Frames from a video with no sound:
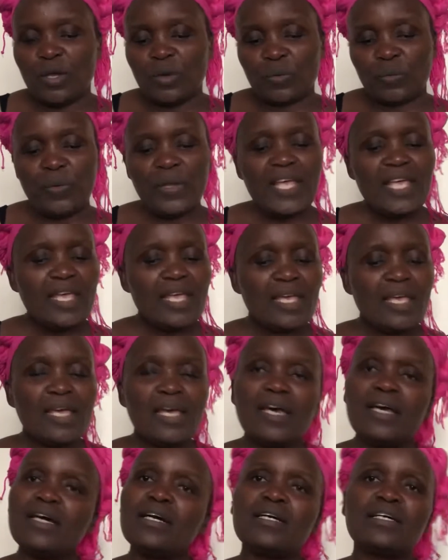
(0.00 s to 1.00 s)
we
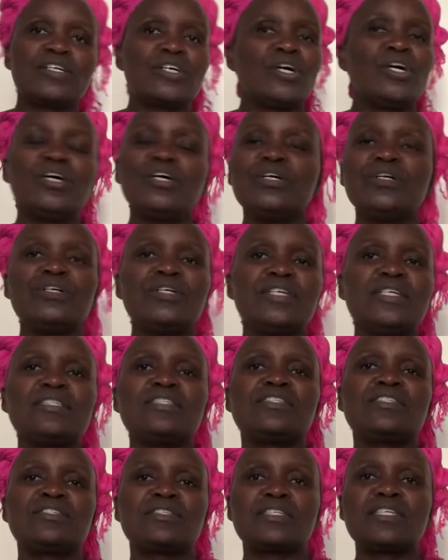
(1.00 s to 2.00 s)
are going
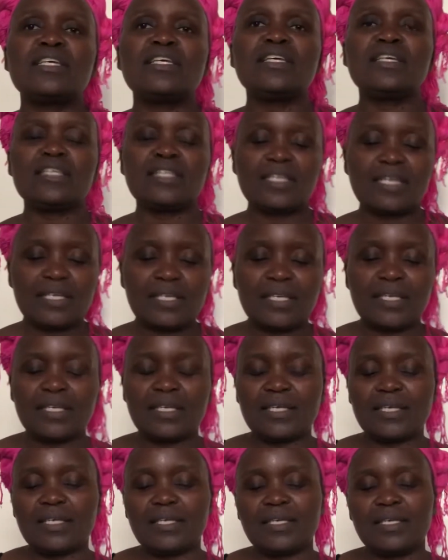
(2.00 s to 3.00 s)
to see the
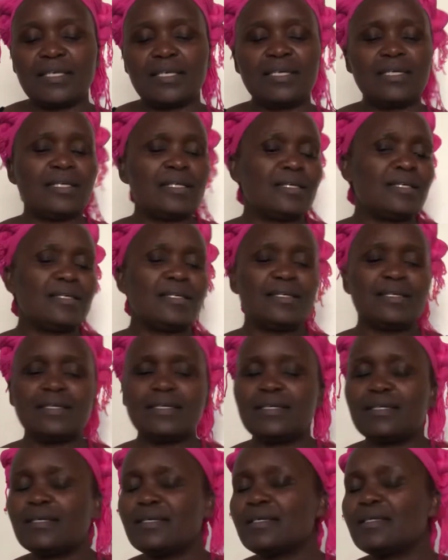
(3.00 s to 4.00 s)

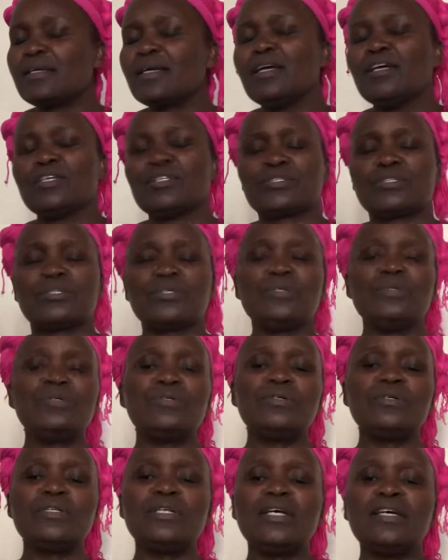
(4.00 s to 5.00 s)
King.
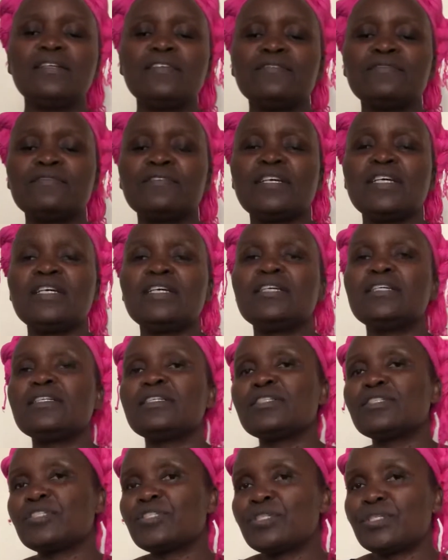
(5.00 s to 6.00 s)
Soon and
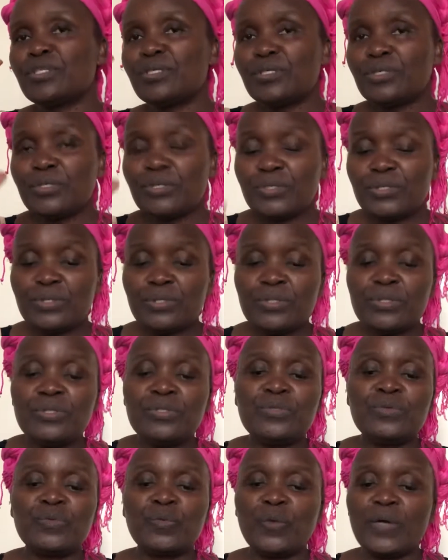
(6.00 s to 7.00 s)
very
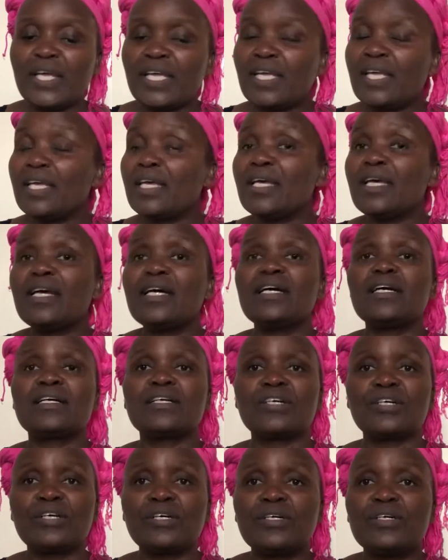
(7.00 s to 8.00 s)
soon we are
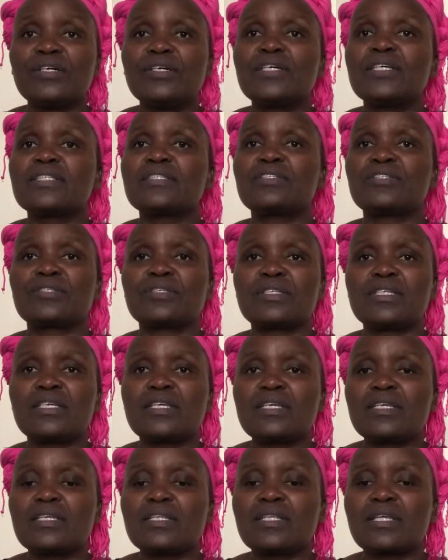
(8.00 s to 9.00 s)
going to
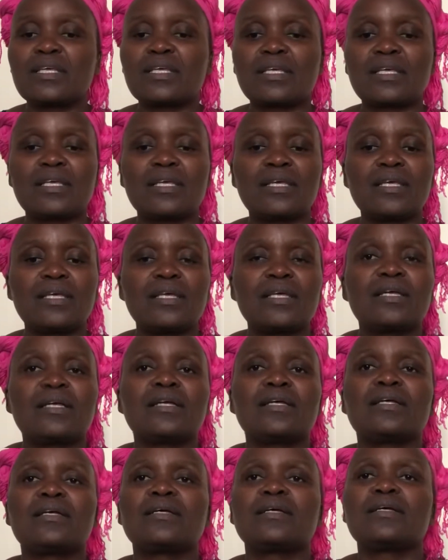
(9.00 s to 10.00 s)
see the
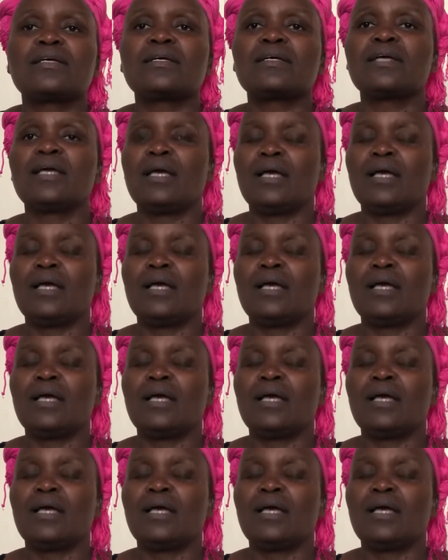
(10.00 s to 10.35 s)
King.